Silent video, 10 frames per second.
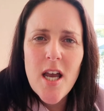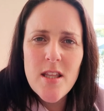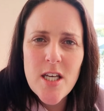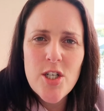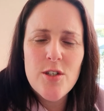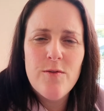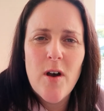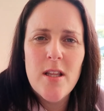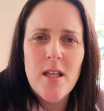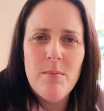and they just
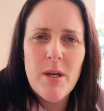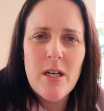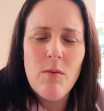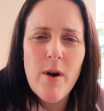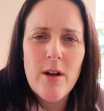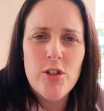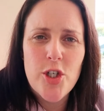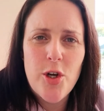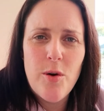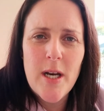find that being around
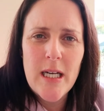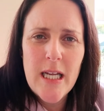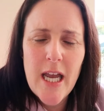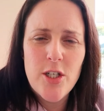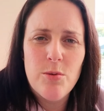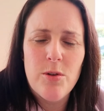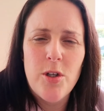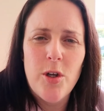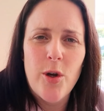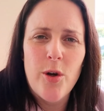you and engaged
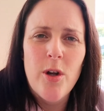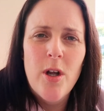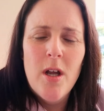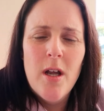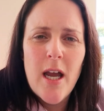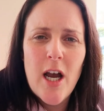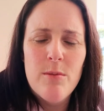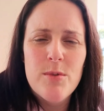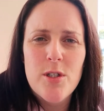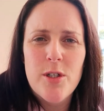with you
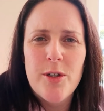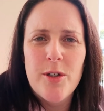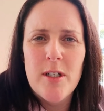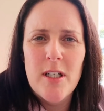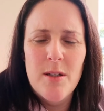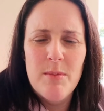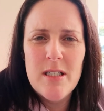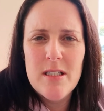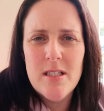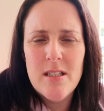helps to
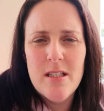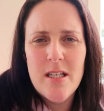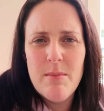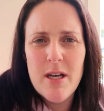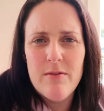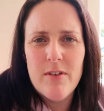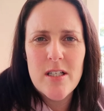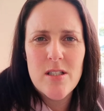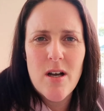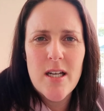limit the amount of
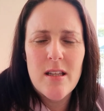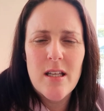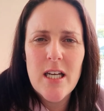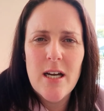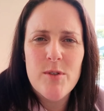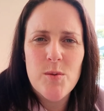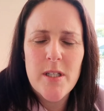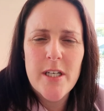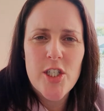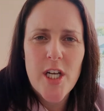anxiety that comes with
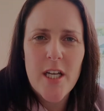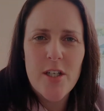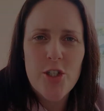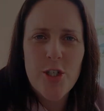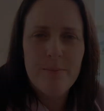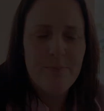that change.